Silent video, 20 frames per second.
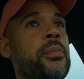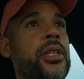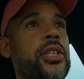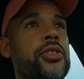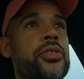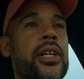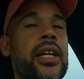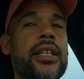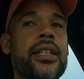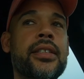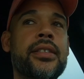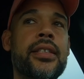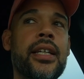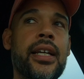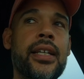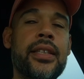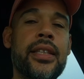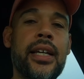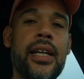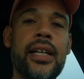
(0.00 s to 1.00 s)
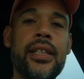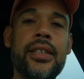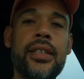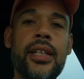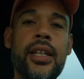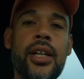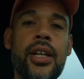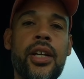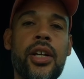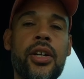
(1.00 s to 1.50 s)
me trying to take that
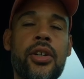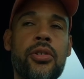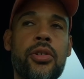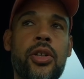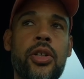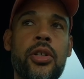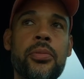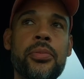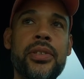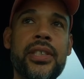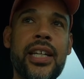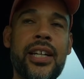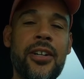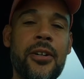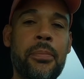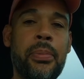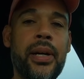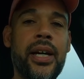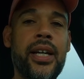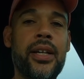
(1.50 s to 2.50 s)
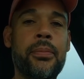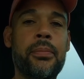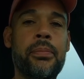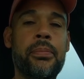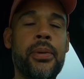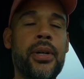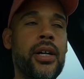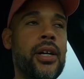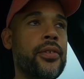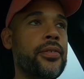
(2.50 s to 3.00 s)
chrome tailpipe
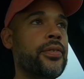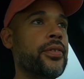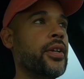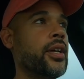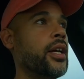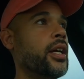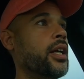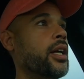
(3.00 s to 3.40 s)
off